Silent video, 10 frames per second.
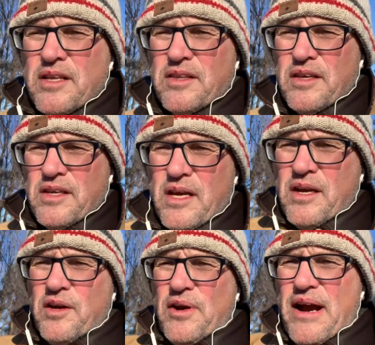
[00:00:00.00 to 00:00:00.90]
the
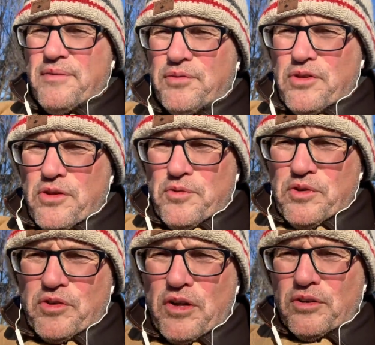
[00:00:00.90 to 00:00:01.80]
graphs and the
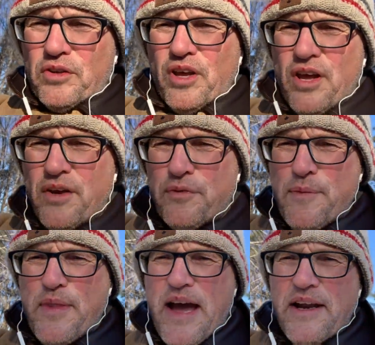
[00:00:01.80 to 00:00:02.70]
results
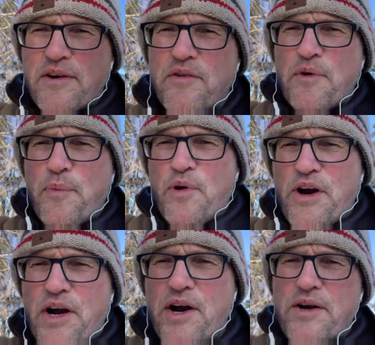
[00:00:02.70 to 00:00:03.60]
from that
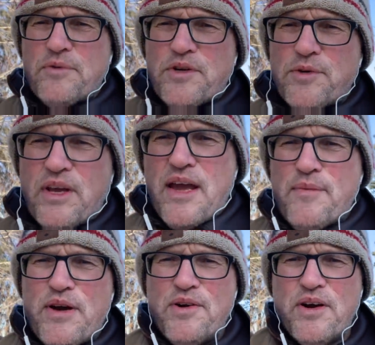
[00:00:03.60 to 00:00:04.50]
report card, which came
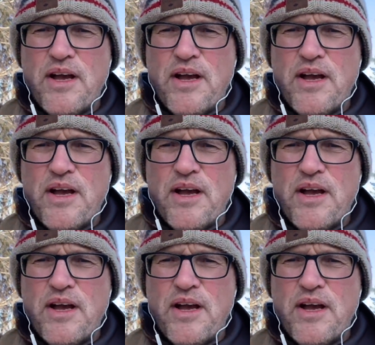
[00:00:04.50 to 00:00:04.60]
out.